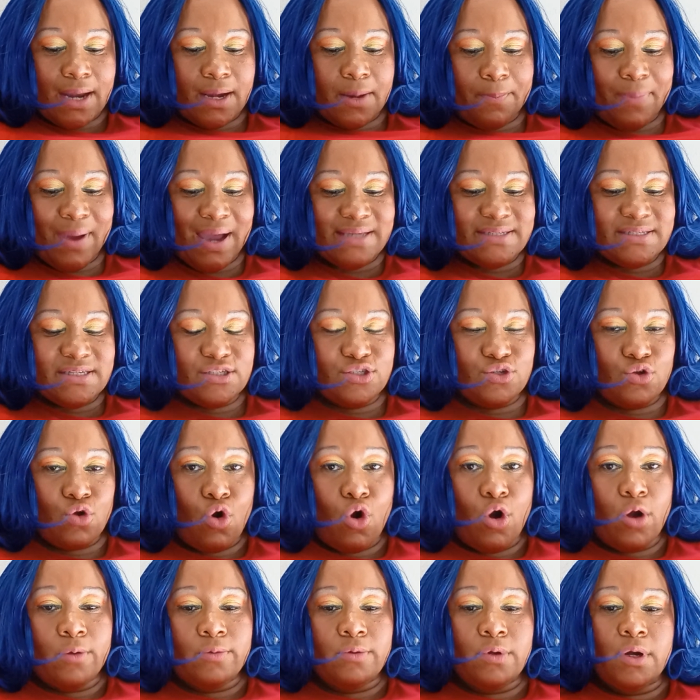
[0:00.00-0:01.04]
Pisces,
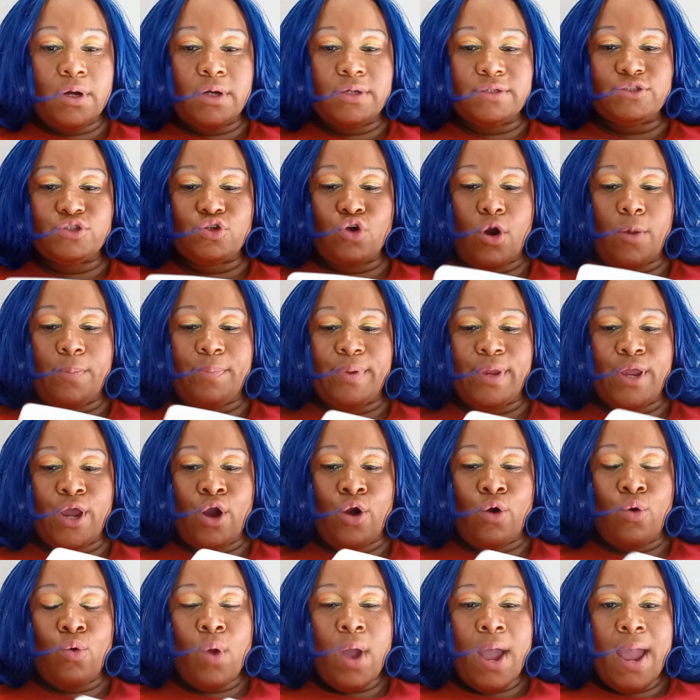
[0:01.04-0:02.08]
uh,
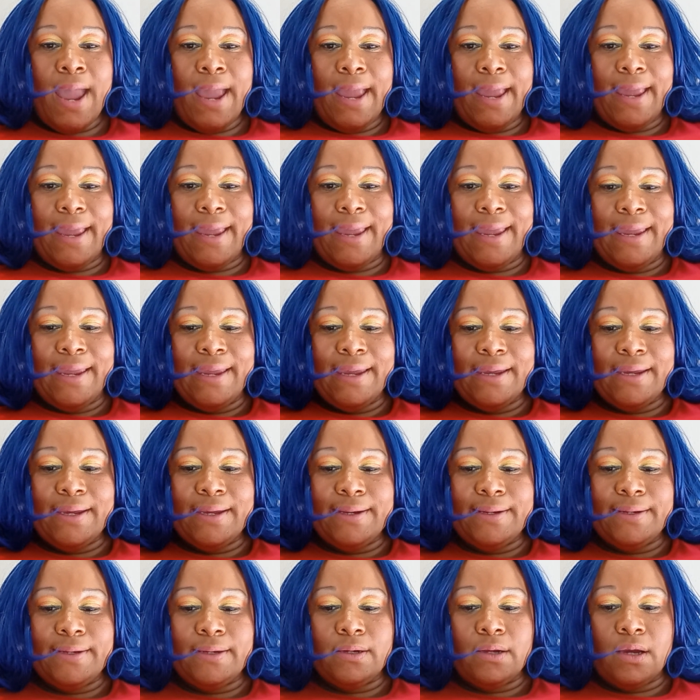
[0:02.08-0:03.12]
Scorpio,
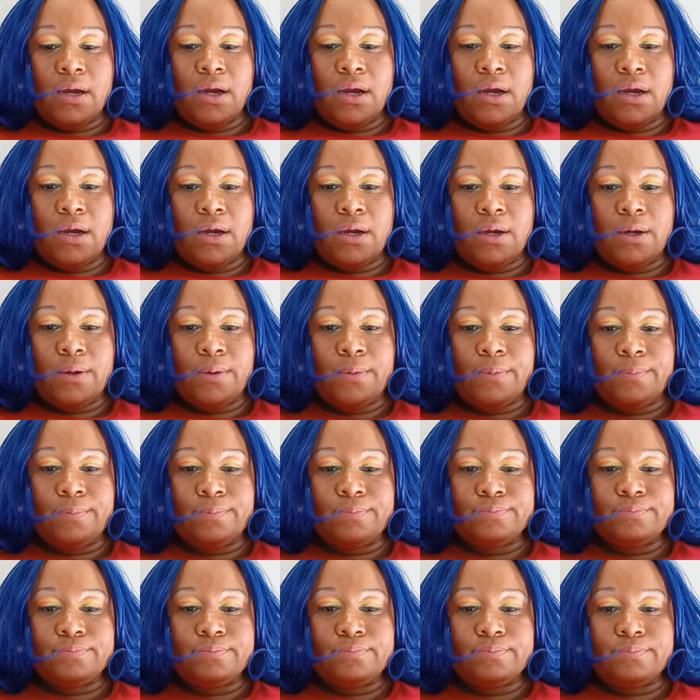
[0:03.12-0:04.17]
and um,
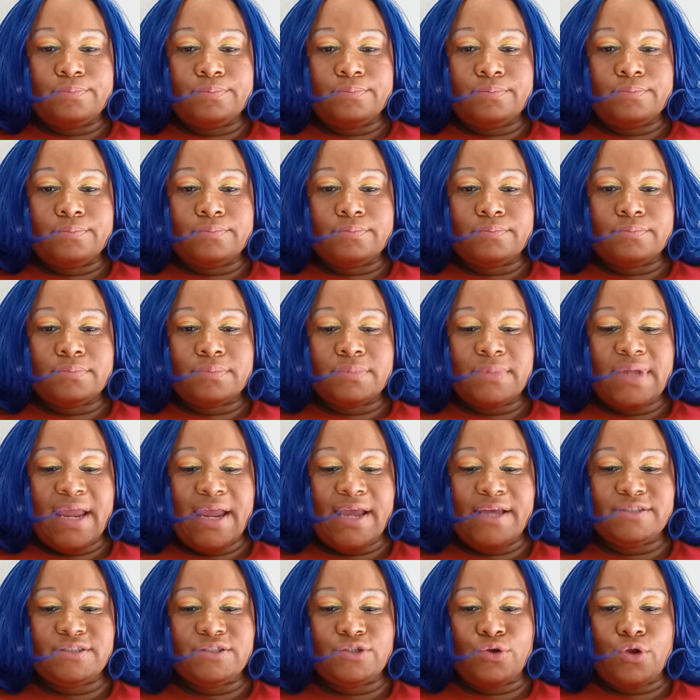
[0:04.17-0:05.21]

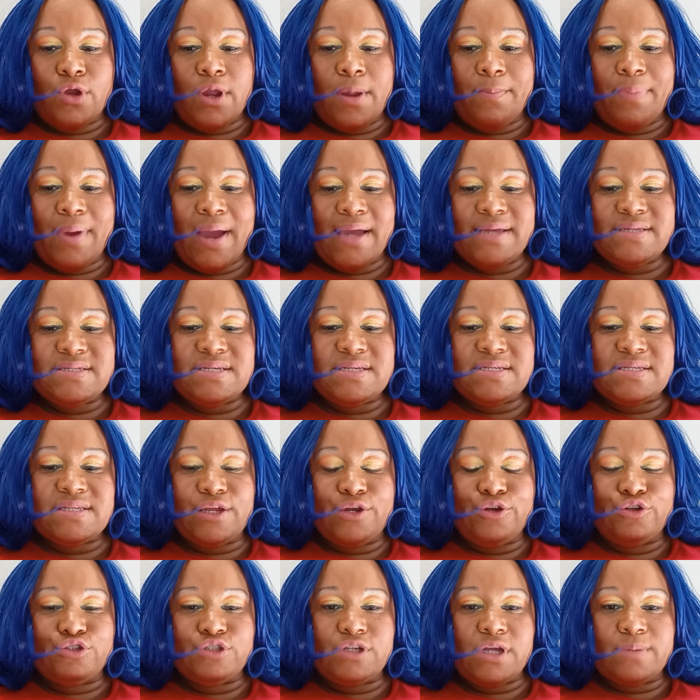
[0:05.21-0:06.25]
Cancer and Pisces
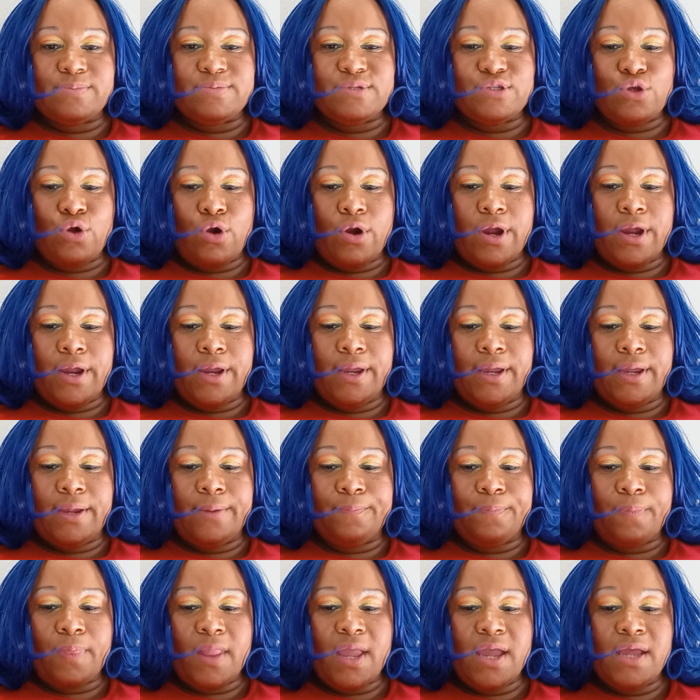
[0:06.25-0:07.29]
energy. I'm sorry.
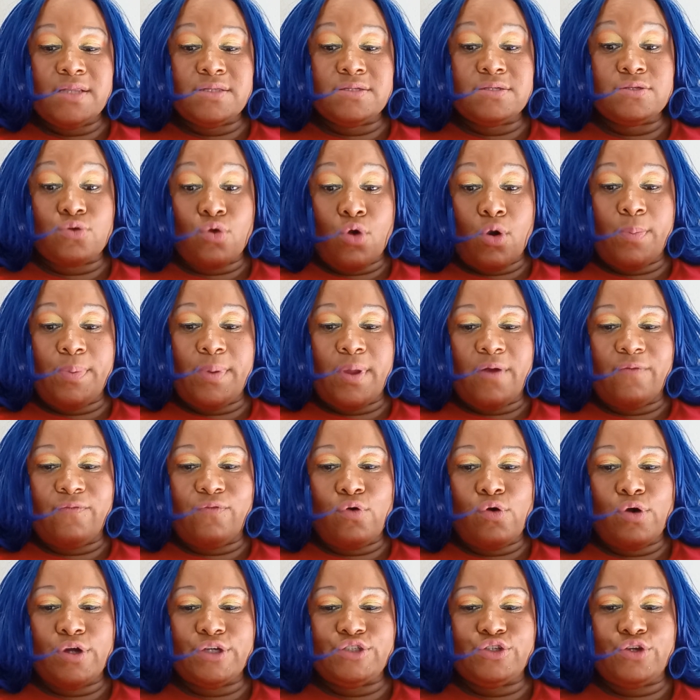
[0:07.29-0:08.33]
And Scorpio, of
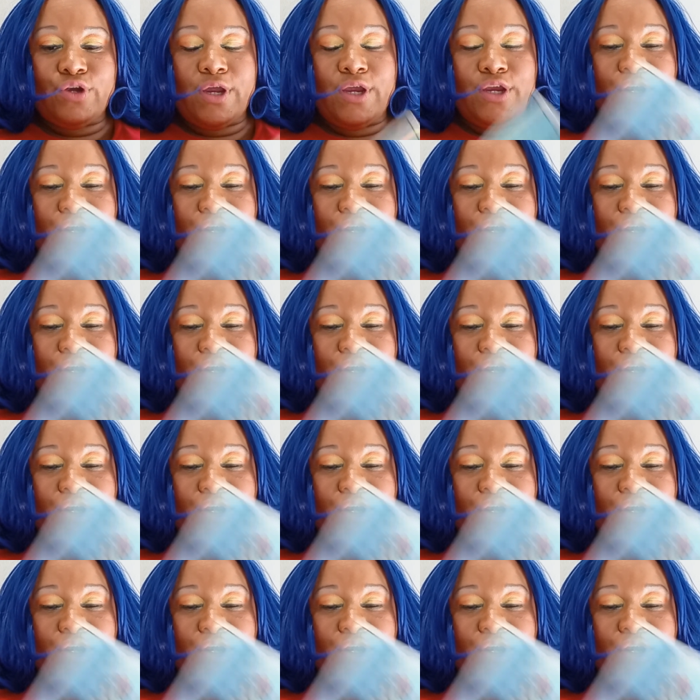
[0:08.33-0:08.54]
course, you're in your